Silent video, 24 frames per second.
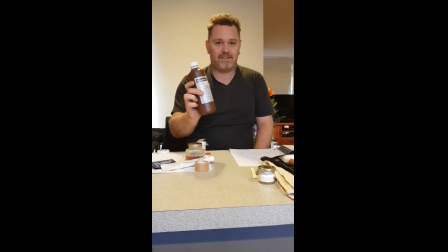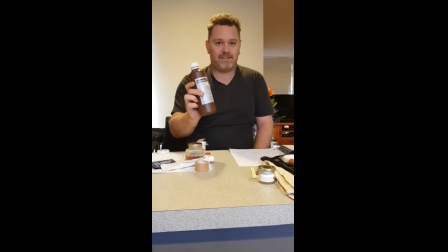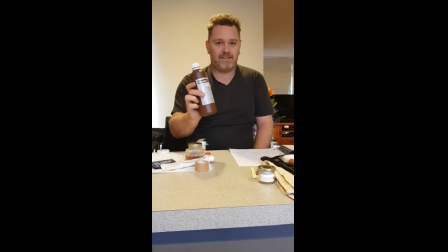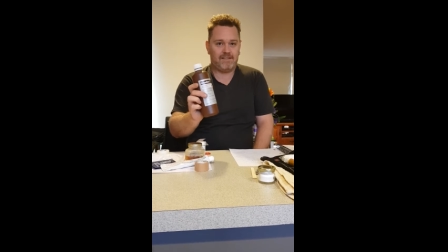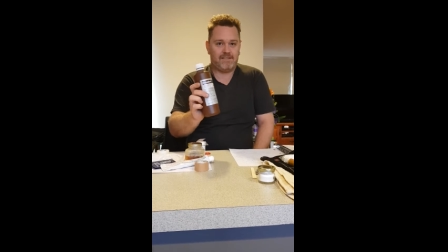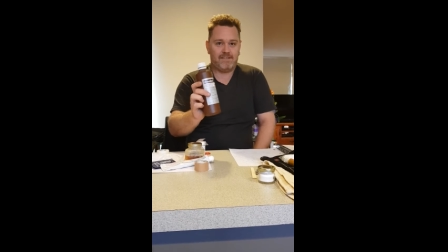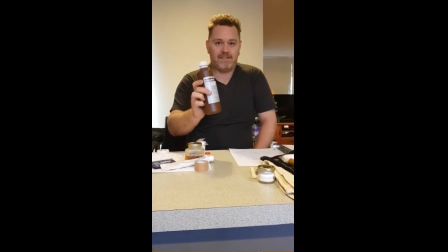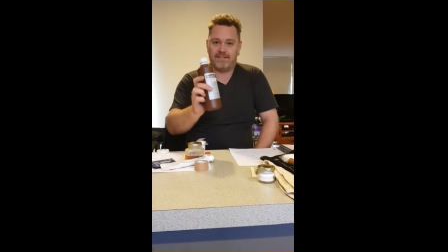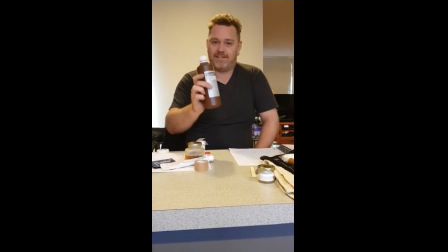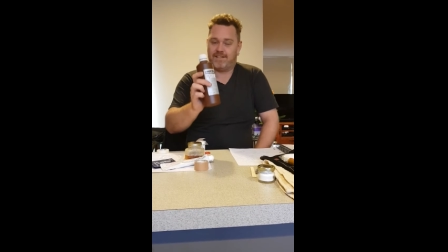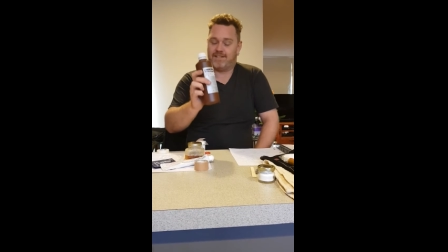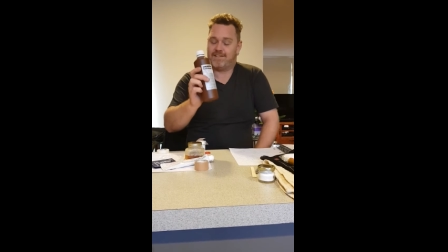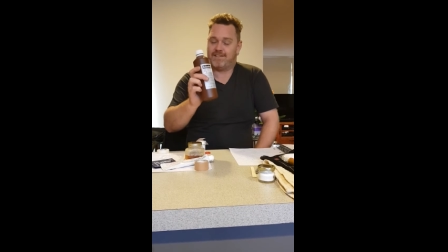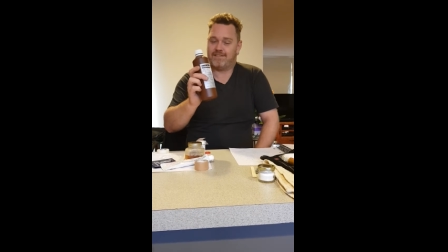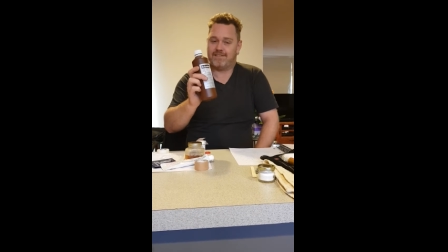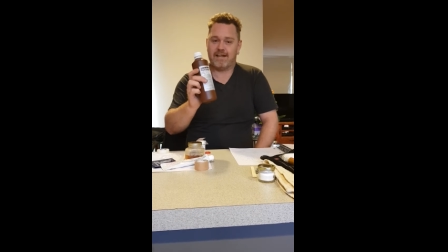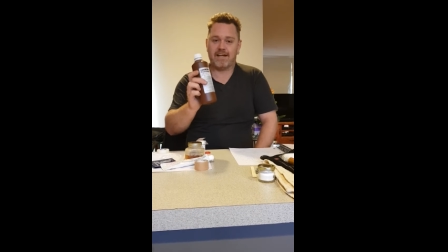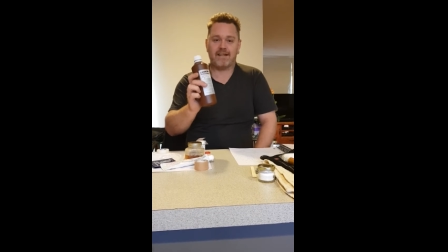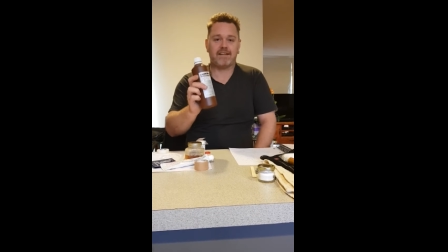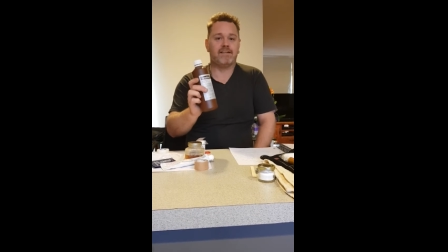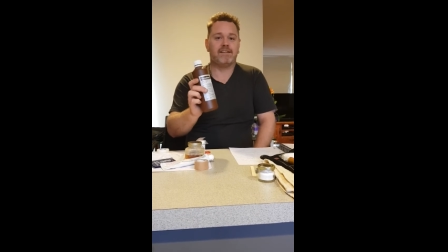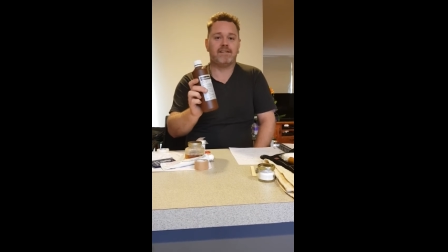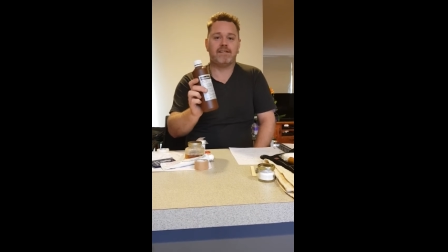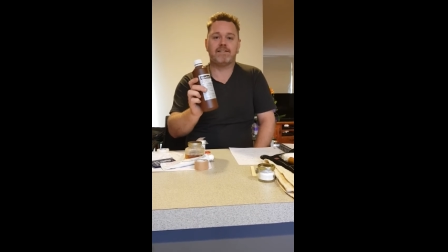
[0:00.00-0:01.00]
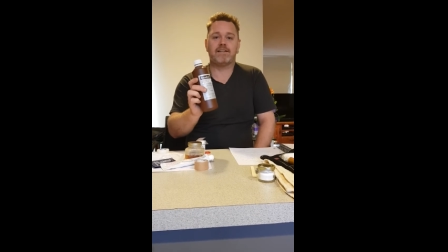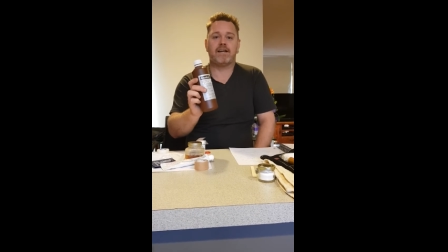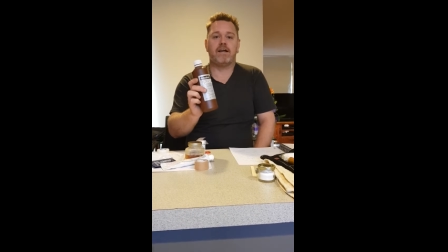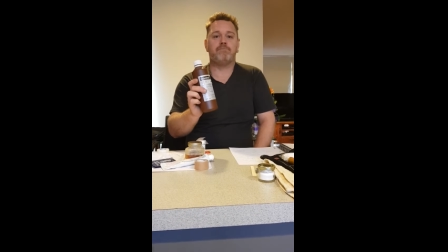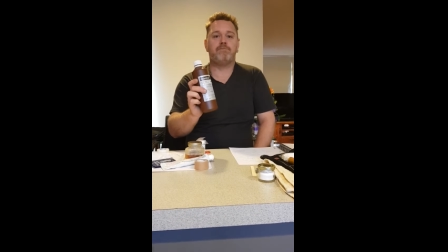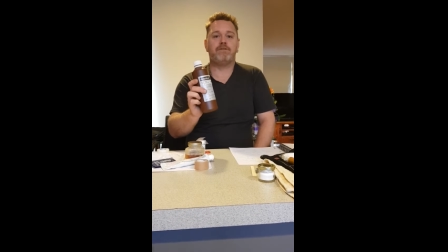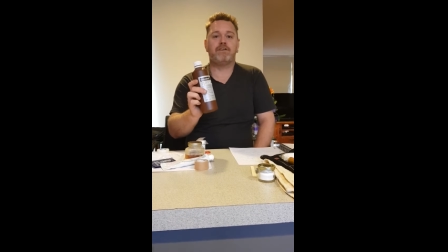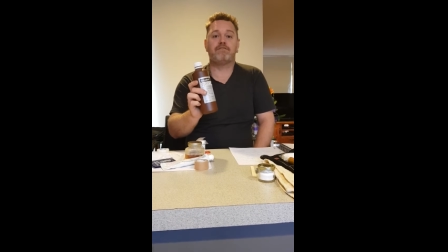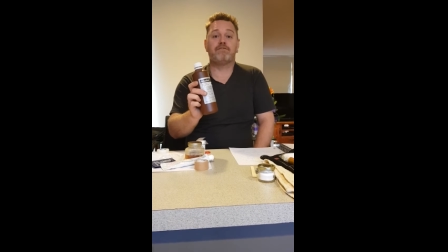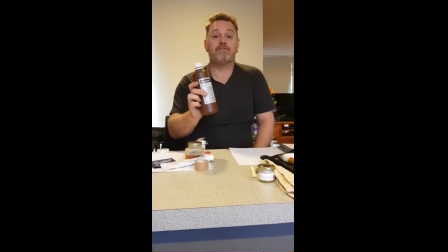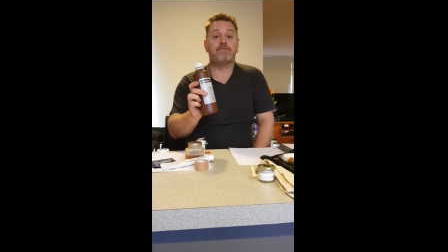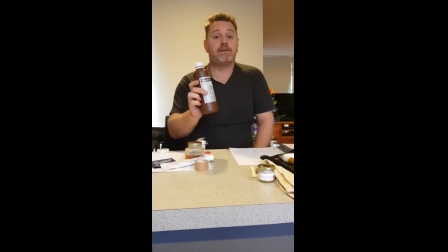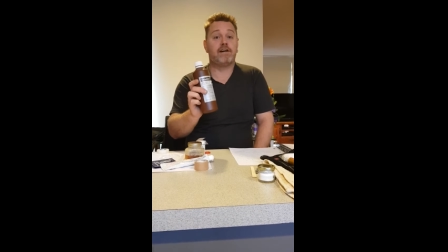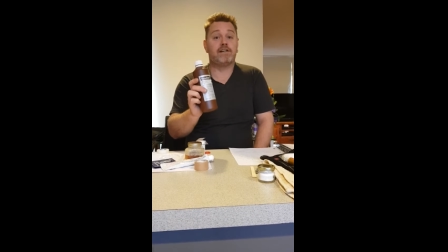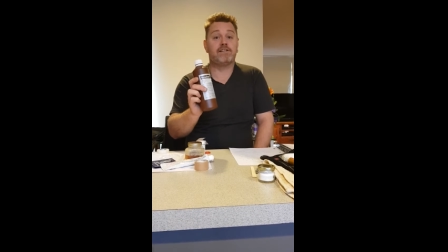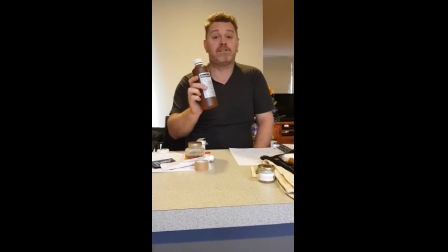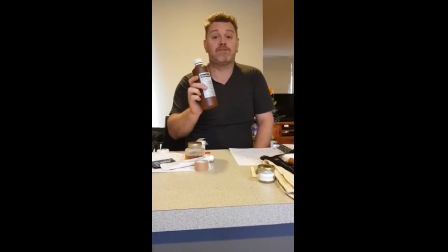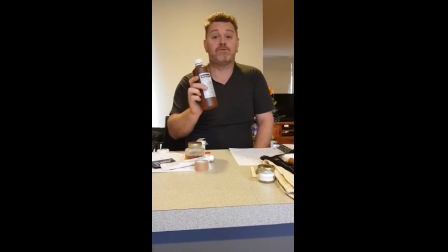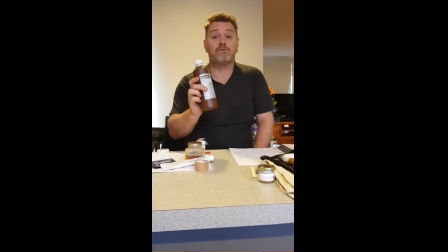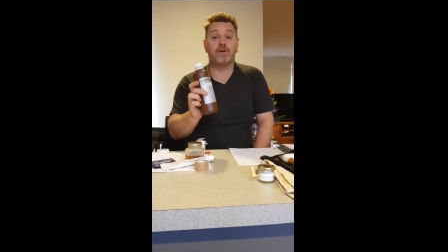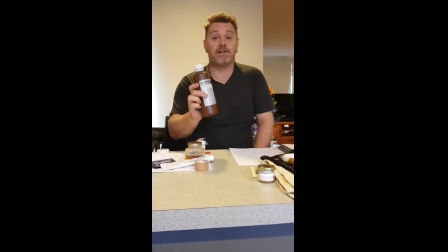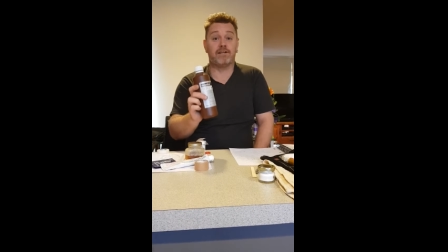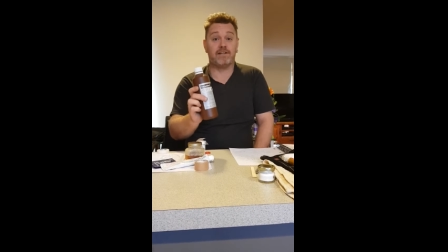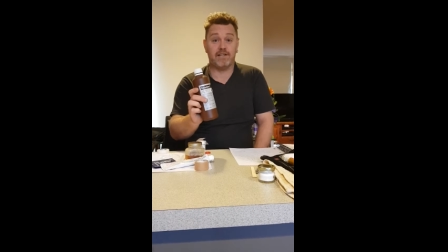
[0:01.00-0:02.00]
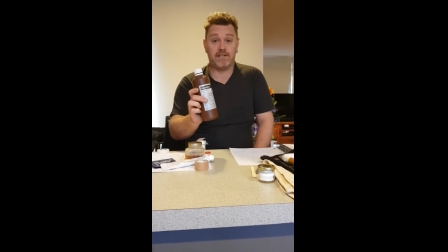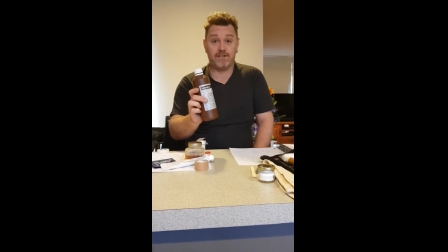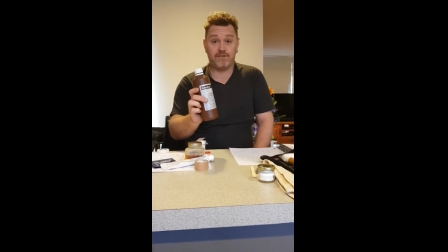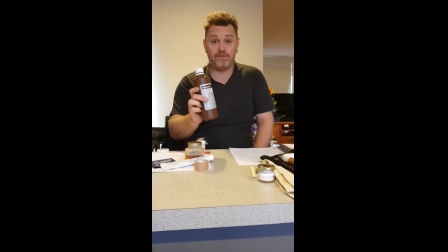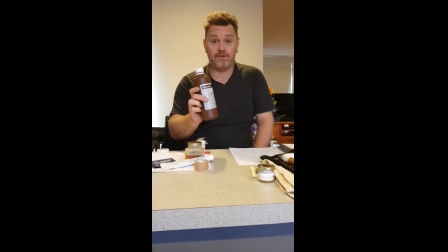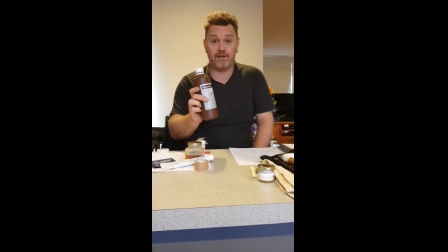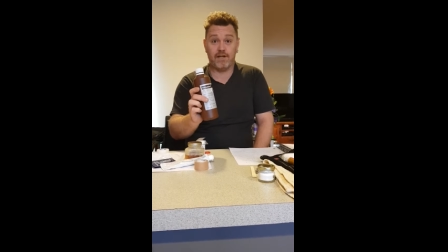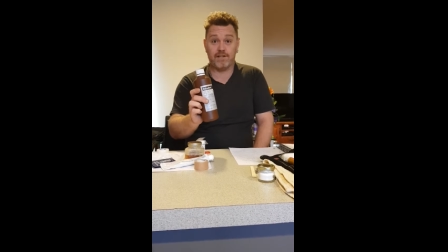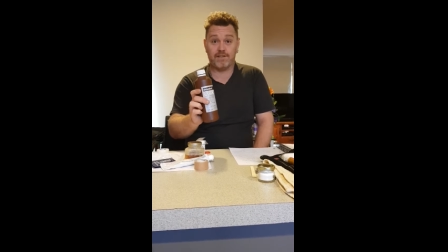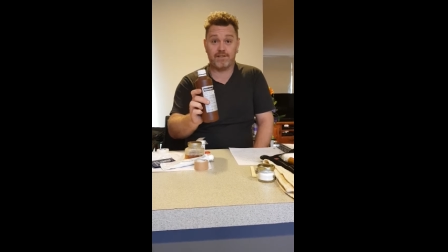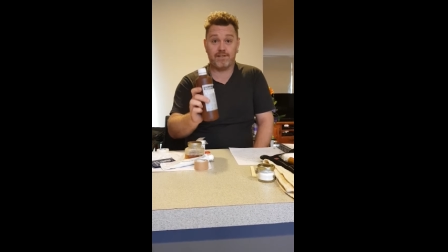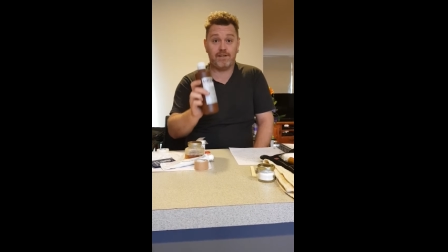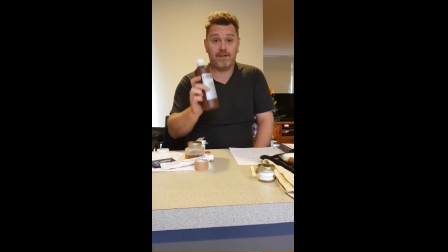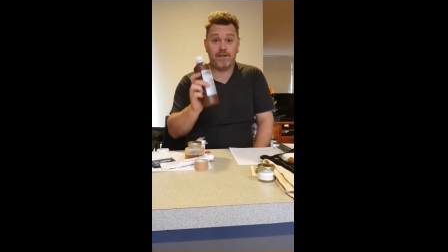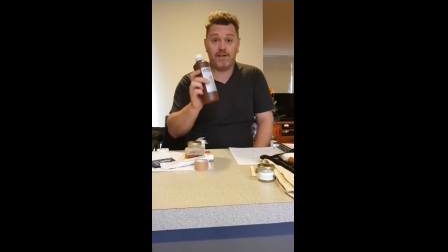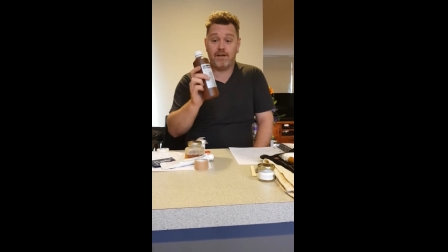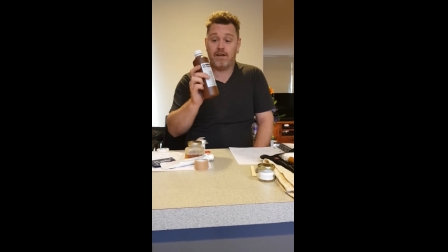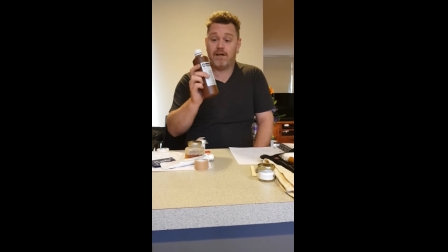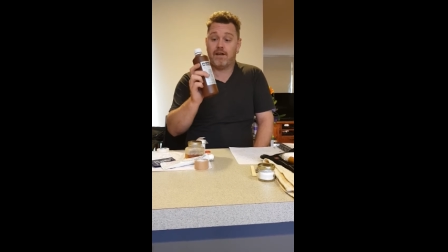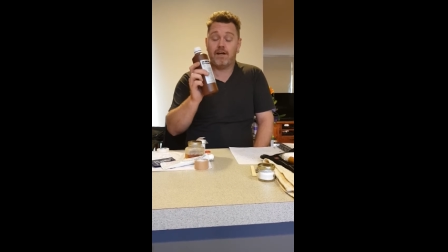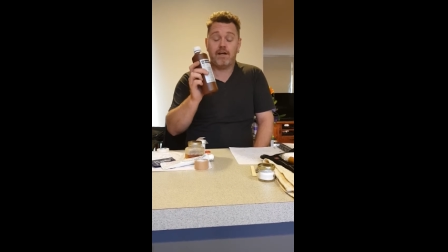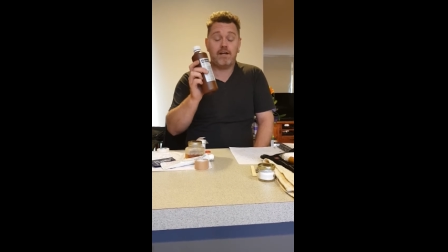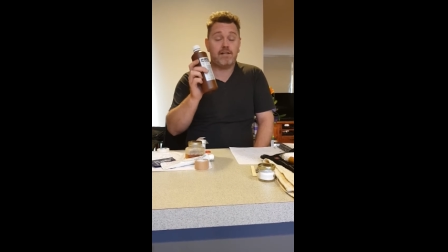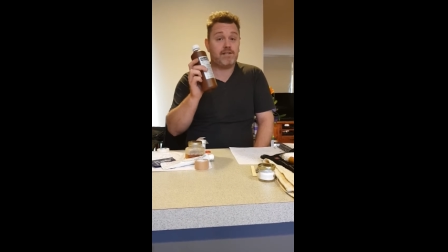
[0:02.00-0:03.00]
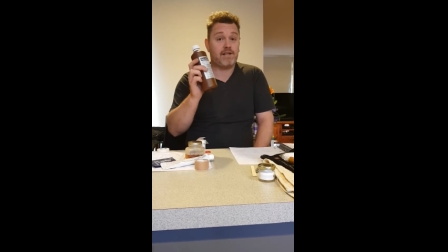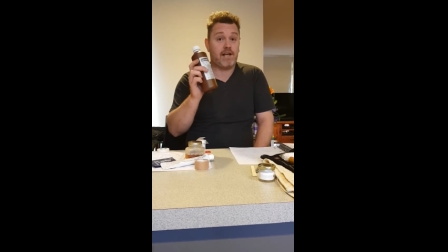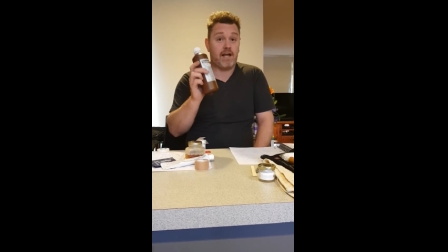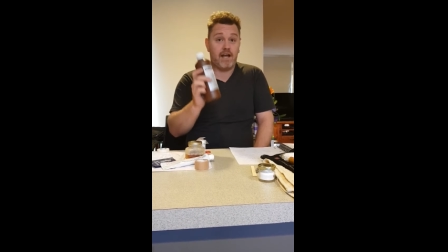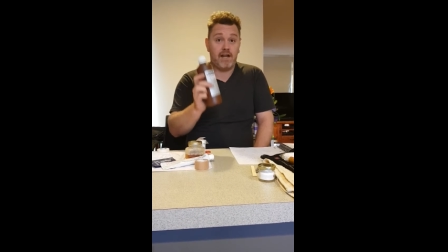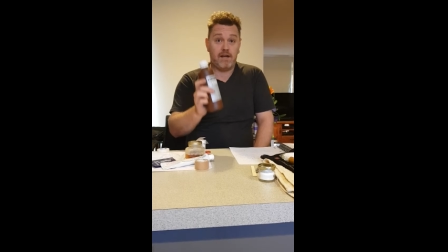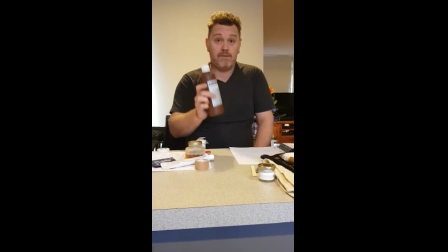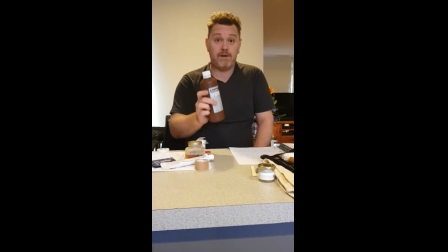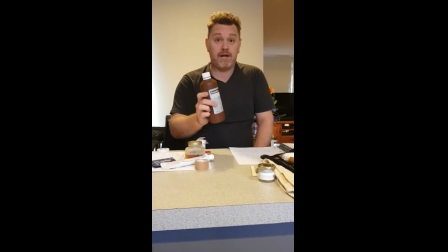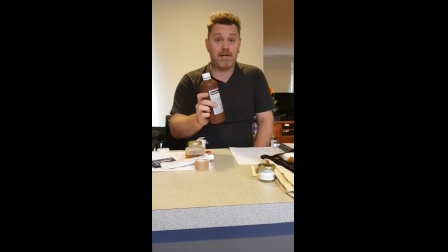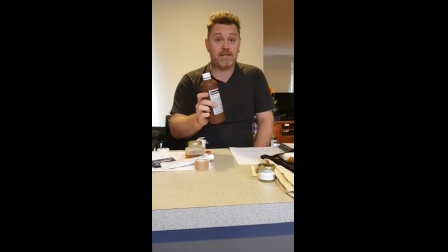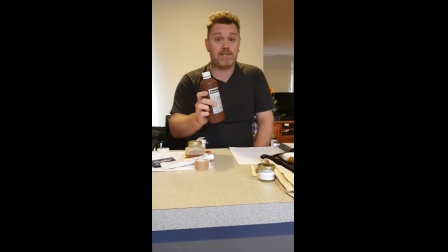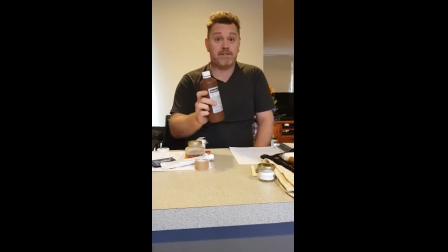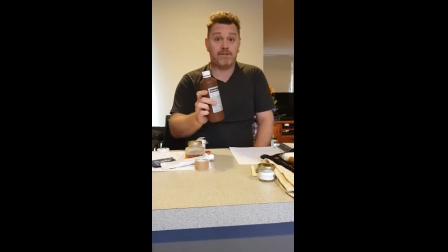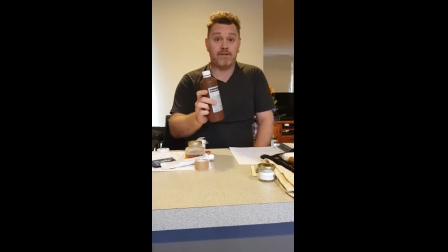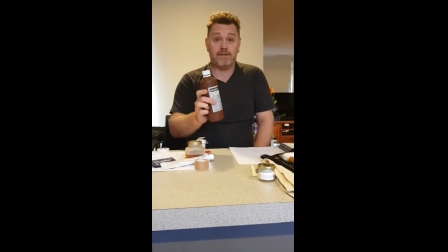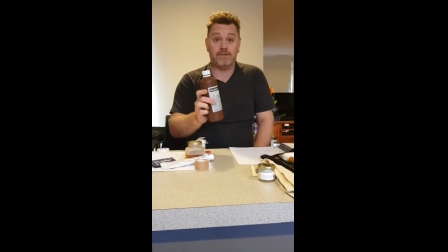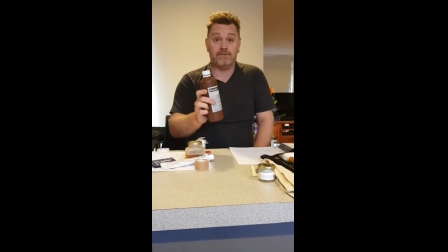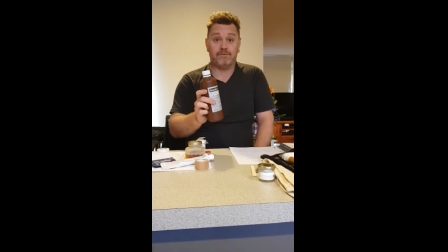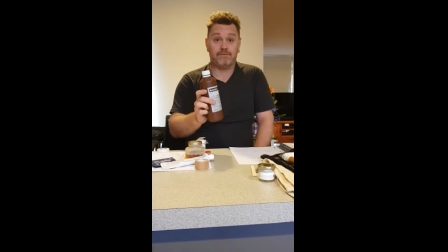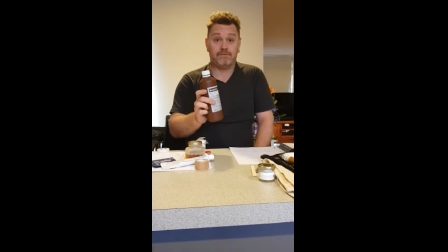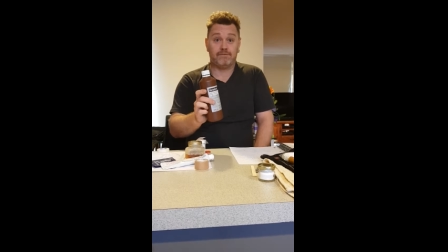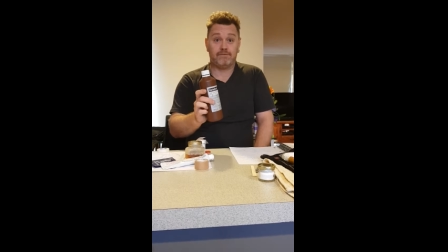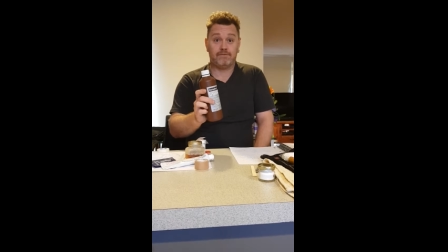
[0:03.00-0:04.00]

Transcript: It does exactly the same thing for rats as what it does for us. It's antibacterial.